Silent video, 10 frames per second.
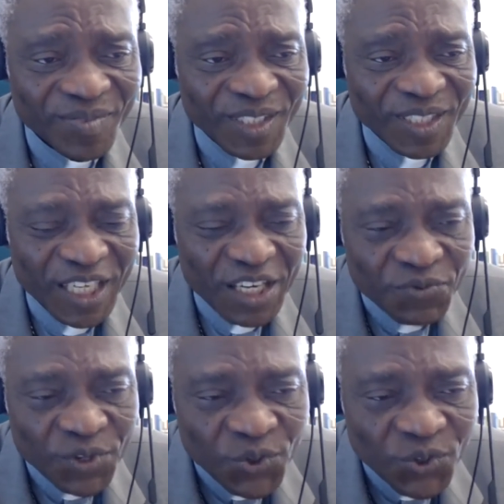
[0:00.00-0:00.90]
If
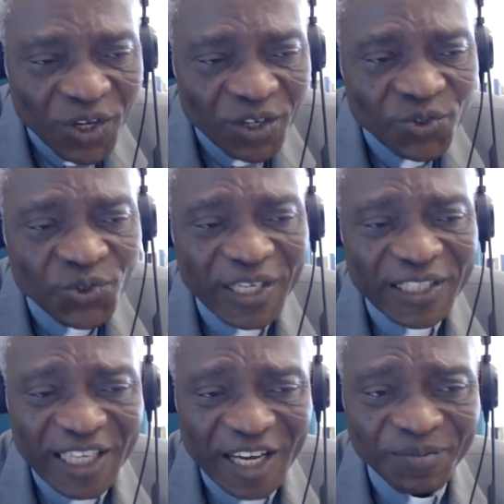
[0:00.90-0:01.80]
we do not do the
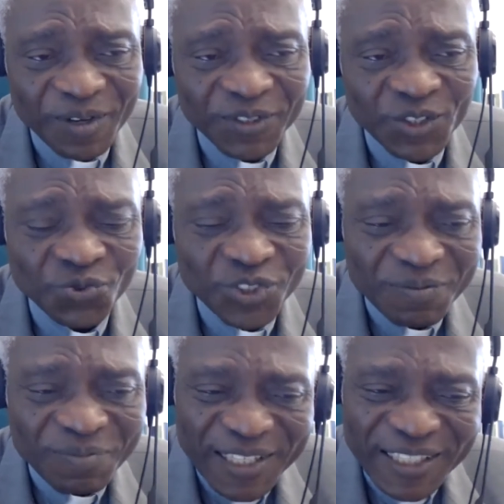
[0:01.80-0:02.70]
type of things which
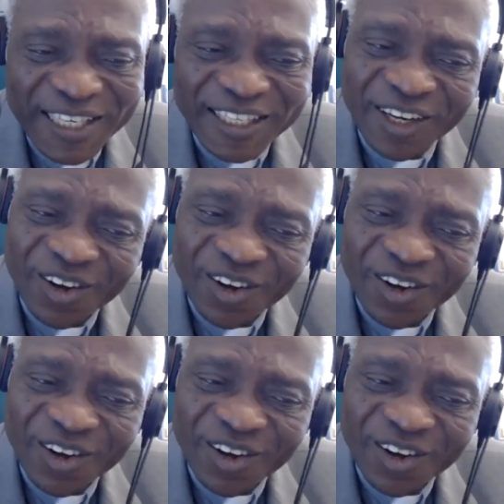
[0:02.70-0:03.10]
maintain the